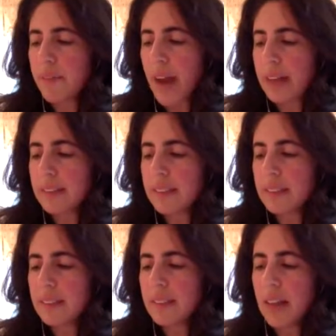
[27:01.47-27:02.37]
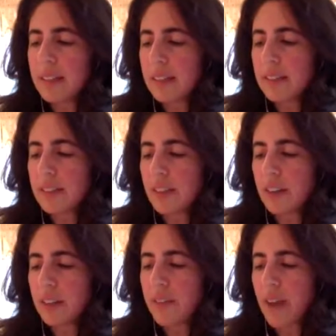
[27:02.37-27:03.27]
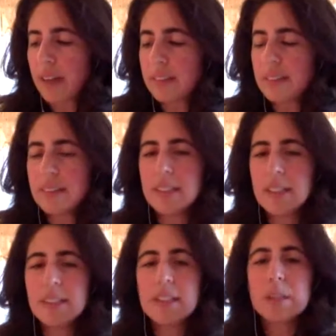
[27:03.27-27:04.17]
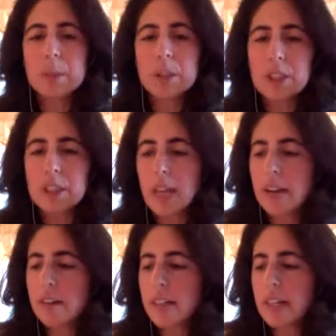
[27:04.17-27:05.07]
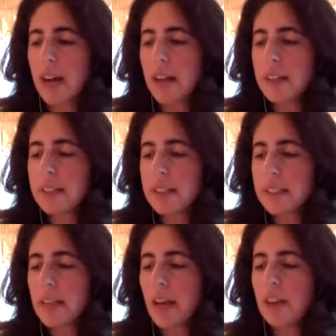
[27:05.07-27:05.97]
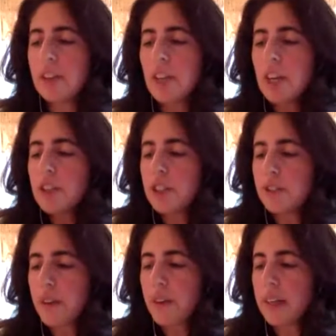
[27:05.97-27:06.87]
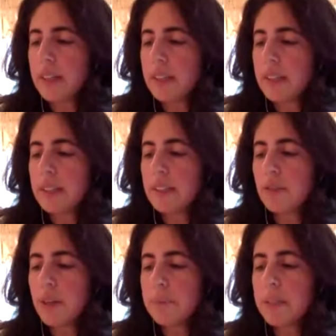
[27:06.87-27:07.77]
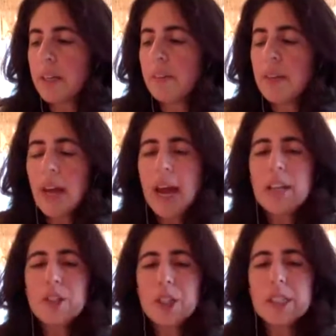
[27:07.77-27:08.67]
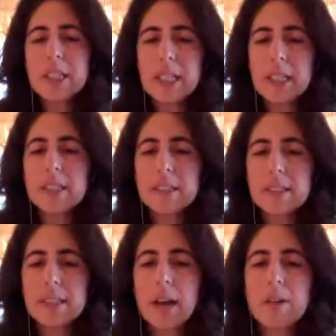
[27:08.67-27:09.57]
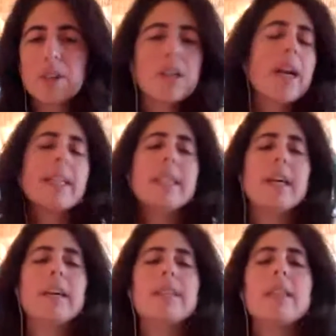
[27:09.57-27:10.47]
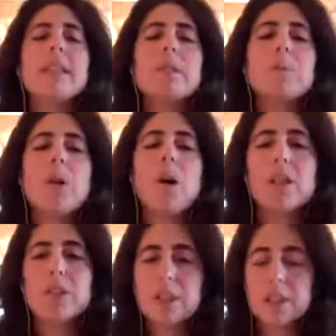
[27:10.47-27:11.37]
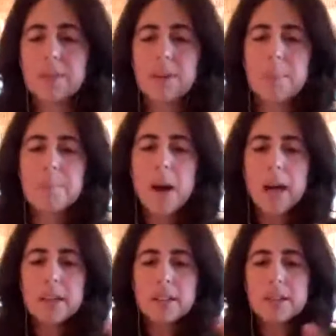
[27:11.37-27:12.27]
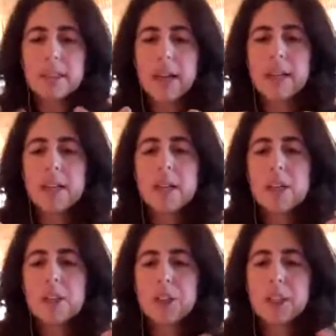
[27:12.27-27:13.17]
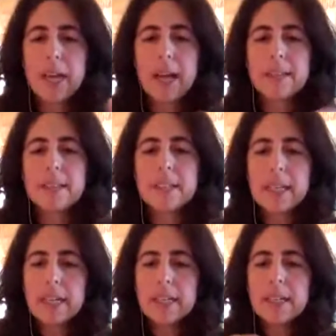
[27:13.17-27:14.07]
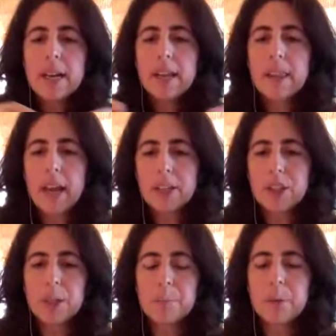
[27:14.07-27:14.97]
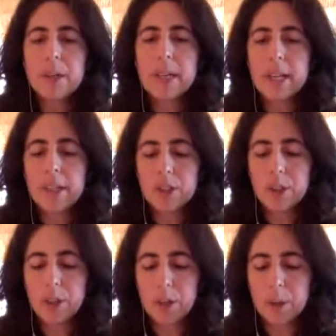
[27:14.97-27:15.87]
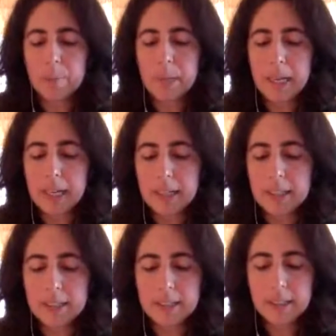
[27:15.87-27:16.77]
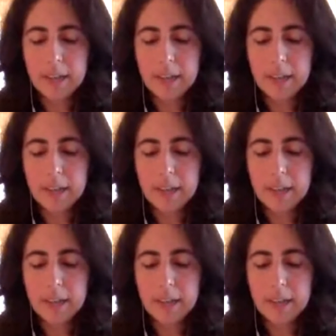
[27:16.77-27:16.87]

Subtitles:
facts, and not necessarily facts and statistics, but she's layering on the details. She's very descriptive, and she teases out her ideas. And these were all just different models that she had seen that she put into her piece.